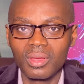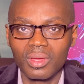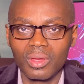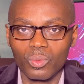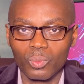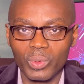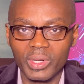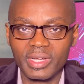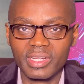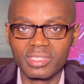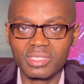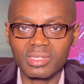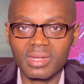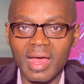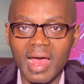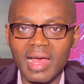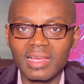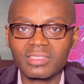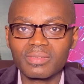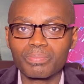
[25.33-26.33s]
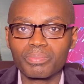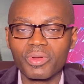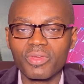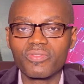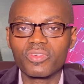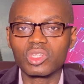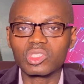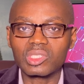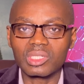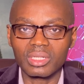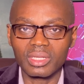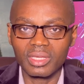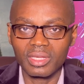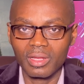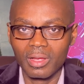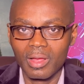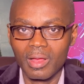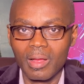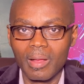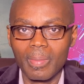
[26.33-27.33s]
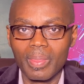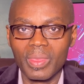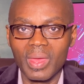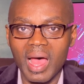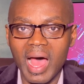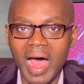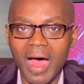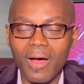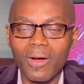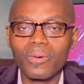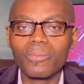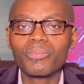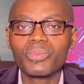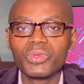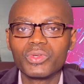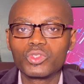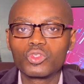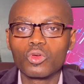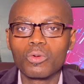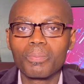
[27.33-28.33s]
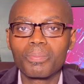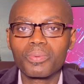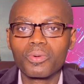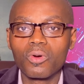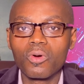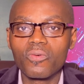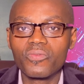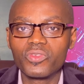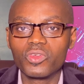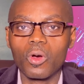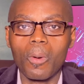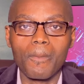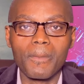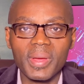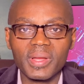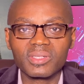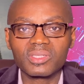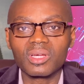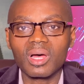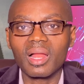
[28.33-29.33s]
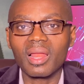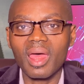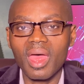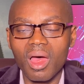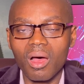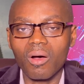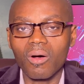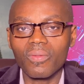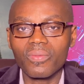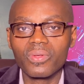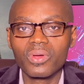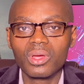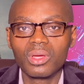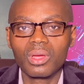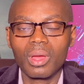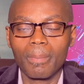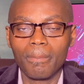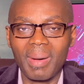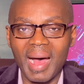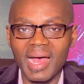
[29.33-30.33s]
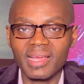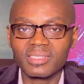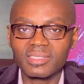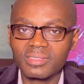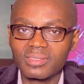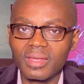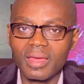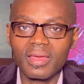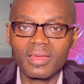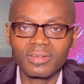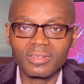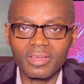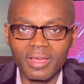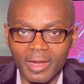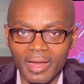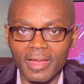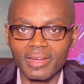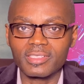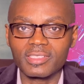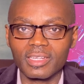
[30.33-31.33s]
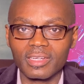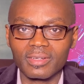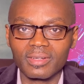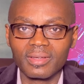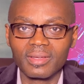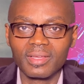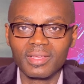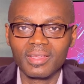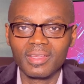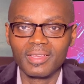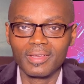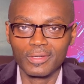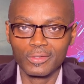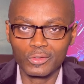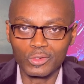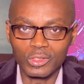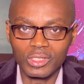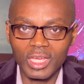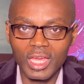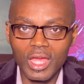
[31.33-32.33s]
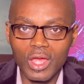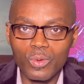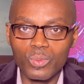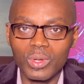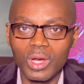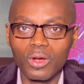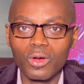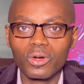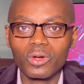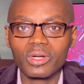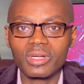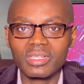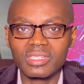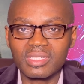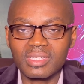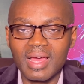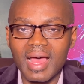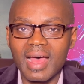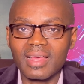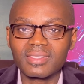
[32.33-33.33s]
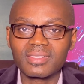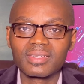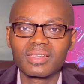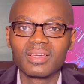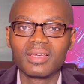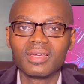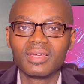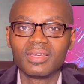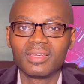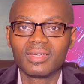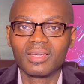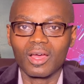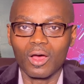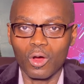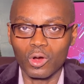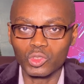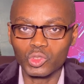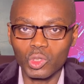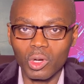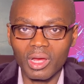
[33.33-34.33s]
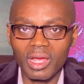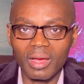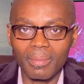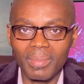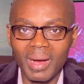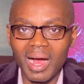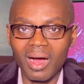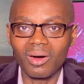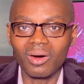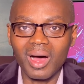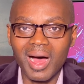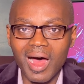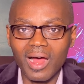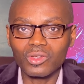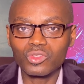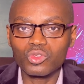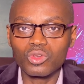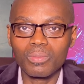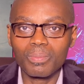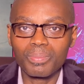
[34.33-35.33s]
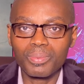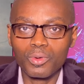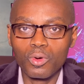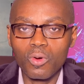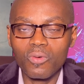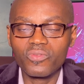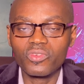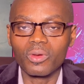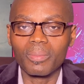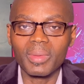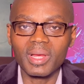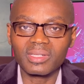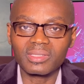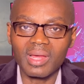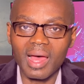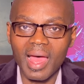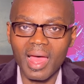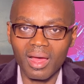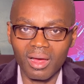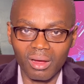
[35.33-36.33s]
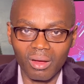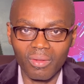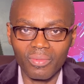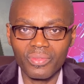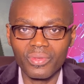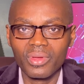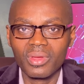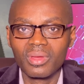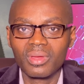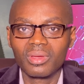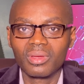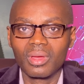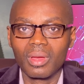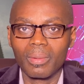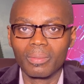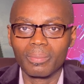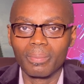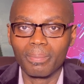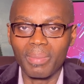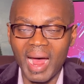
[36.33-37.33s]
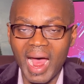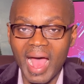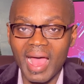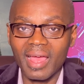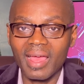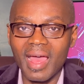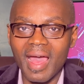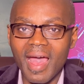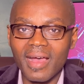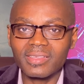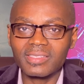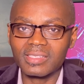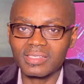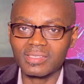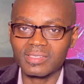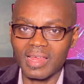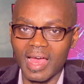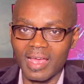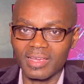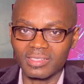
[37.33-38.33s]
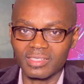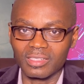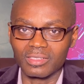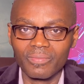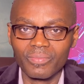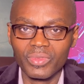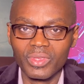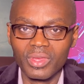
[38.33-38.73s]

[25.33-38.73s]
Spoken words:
We discussed previously how to improve your mental health by staying connected. Today we are going to discuss or talk about how to improve your mental health by exercising.